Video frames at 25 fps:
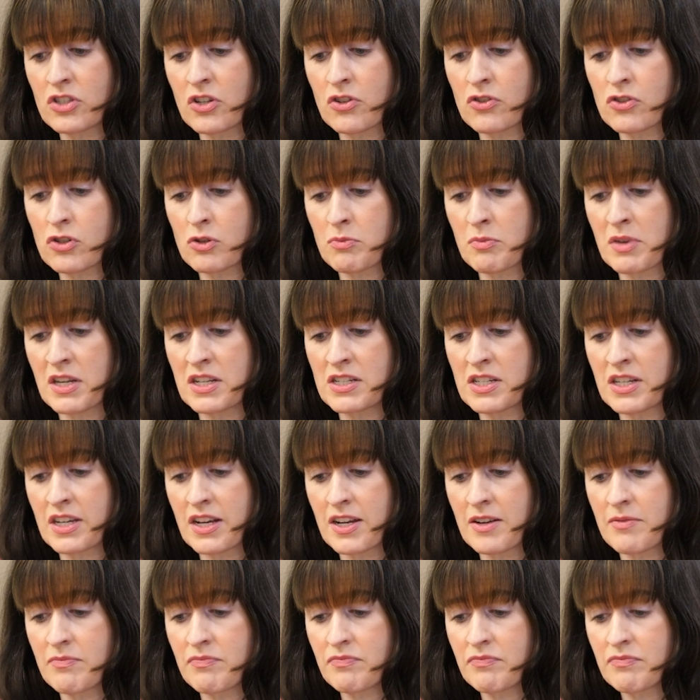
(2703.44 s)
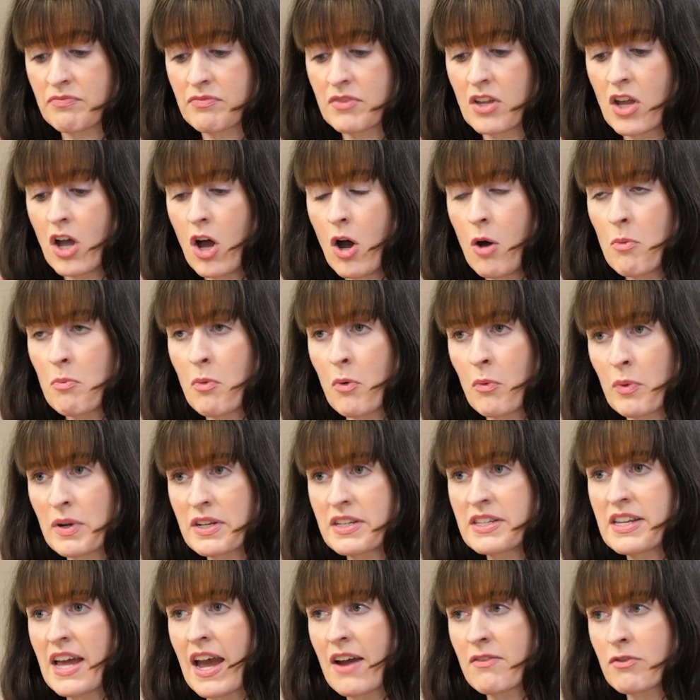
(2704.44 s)
social media, but
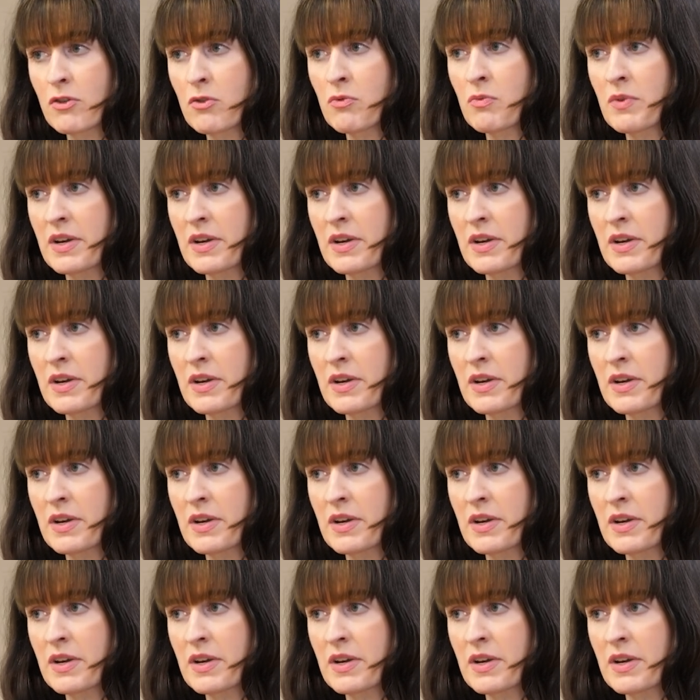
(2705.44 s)
we never